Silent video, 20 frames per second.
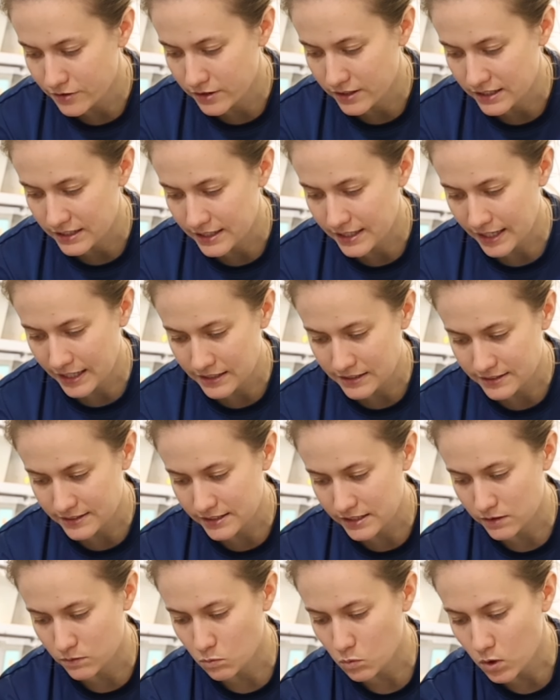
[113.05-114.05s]
you can kind of
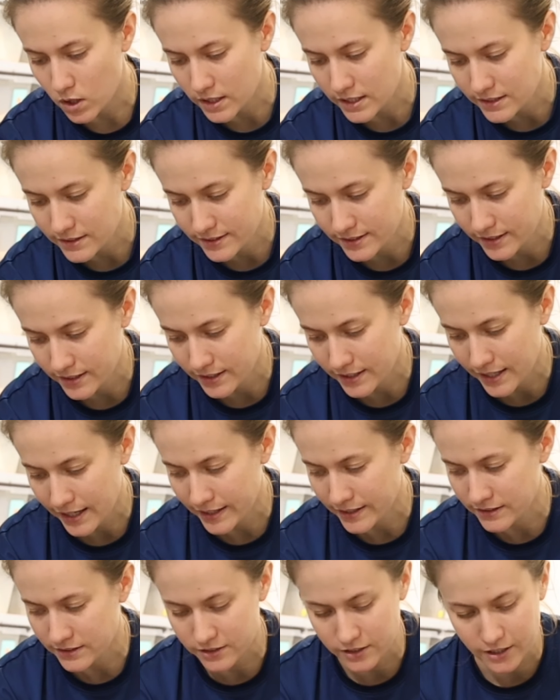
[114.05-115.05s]
see it wanted to
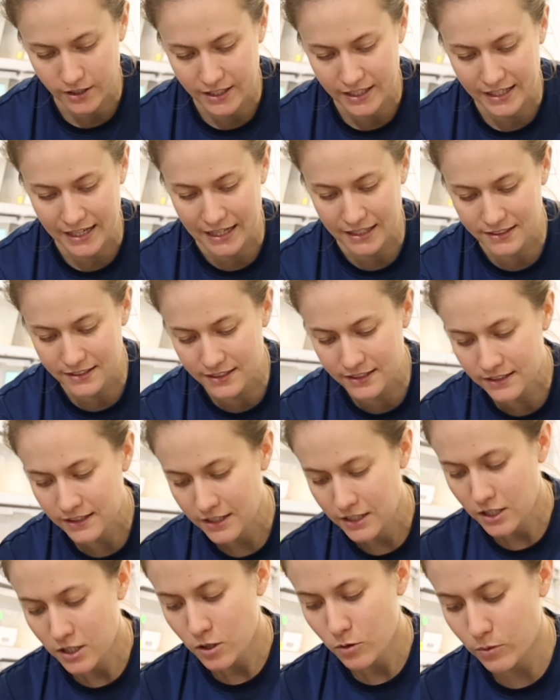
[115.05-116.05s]
kind of start connecting.
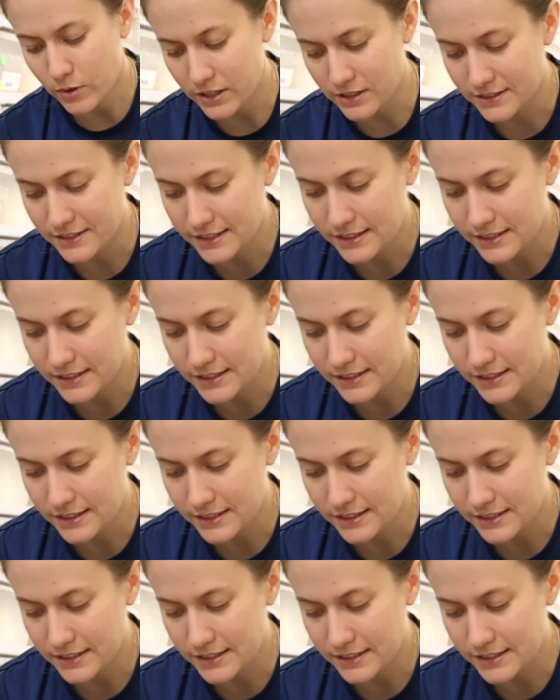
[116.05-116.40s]
Whereas